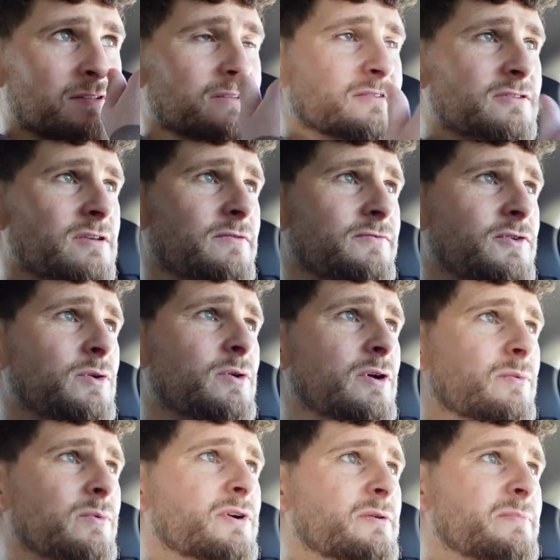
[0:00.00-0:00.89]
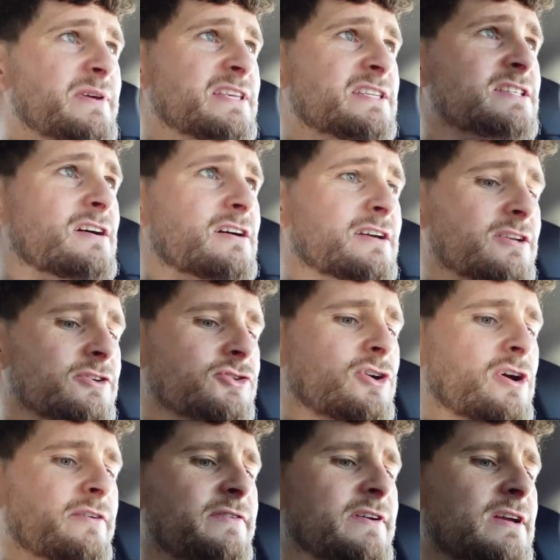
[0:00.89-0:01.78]
So if you don't want to be stuck in
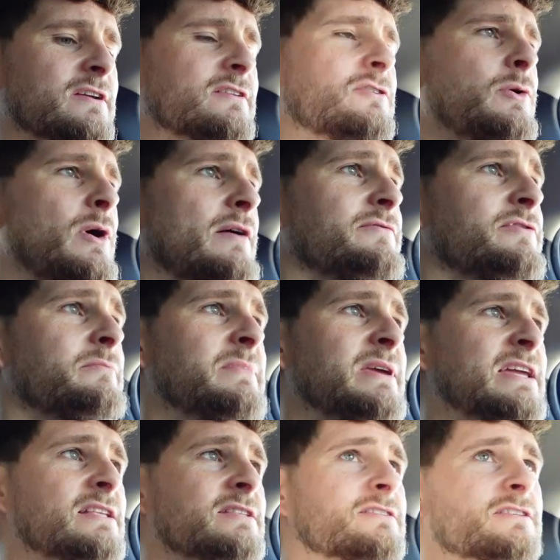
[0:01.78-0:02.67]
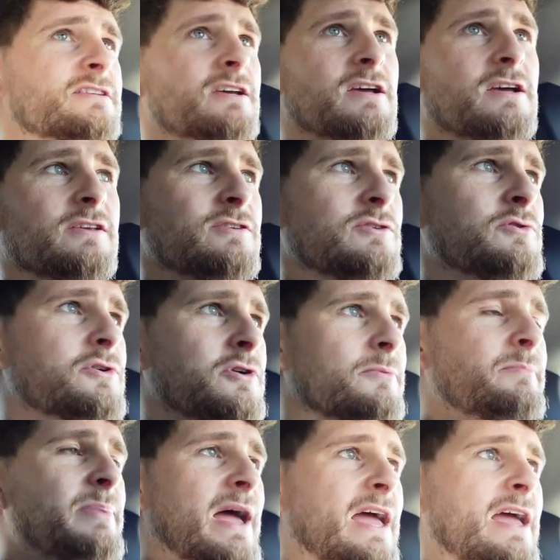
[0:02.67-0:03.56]
traffic and you have the means, you
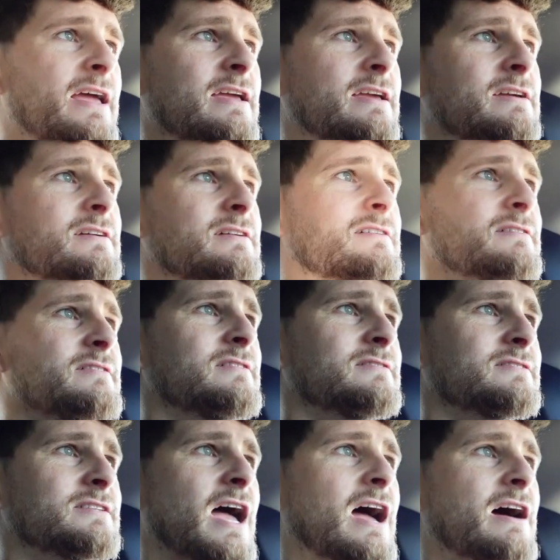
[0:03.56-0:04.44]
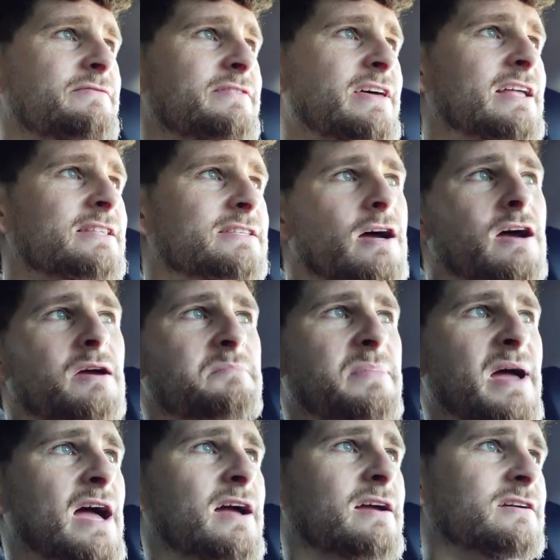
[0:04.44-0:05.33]
can pay to have that time
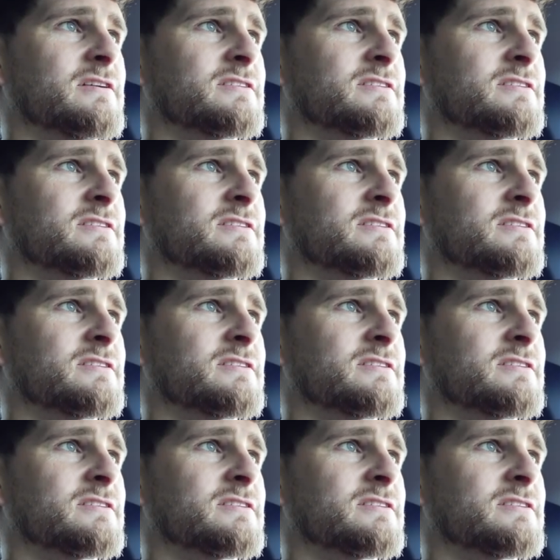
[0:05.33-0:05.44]
back,